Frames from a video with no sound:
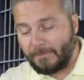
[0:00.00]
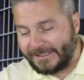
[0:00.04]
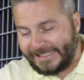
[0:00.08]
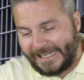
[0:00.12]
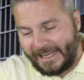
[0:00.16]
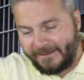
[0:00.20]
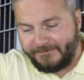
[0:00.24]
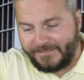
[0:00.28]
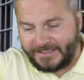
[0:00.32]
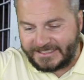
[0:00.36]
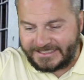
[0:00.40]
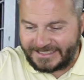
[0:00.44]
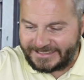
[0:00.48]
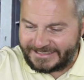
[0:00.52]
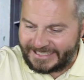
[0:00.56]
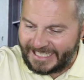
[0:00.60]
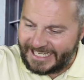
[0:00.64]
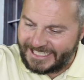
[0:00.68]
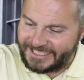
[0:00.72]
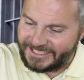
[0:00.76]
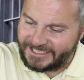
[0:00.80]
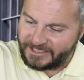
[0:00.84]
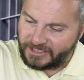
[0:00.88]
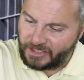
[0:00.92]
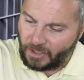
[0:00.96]
But that
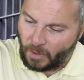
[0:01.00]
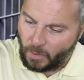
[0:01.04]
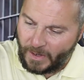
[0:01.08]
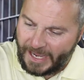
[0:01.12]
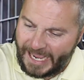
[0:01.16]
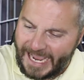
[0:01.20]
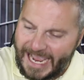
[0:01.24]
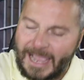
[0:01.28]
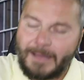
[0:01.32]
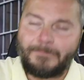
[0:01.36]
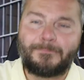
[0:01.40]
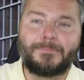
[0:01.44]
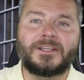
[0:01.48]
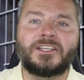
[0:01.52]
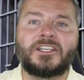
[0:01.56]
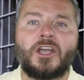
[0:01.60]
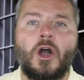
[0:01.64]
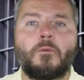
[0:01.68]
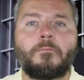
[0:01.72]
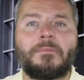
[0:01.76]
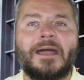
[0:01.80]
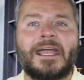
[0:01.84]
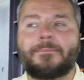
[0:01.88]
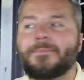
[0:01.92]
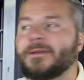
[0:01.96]
visitation don't happen.
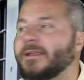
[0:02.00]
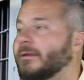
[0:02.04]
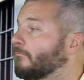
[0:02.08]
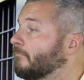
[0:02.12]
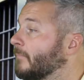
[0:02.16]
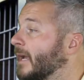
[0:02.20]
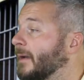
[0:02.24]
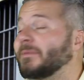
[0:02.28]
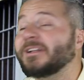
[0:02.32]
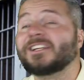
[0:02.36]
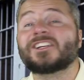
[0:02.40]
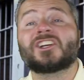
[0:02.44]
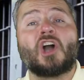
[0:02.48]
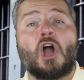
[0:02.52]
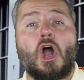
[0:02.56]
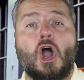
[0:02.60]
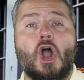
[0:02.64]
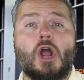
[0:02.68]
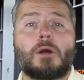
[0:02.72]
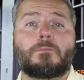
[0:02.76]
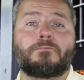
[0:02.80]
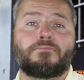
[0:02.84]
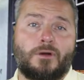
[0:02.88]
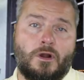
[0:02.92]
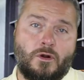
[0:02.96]
Yo, maybe, maybe the
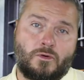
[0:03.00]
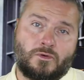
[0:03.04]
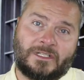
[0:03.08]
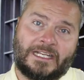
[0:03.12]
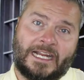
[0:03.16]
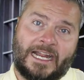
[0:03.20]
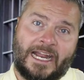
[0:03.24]
car broke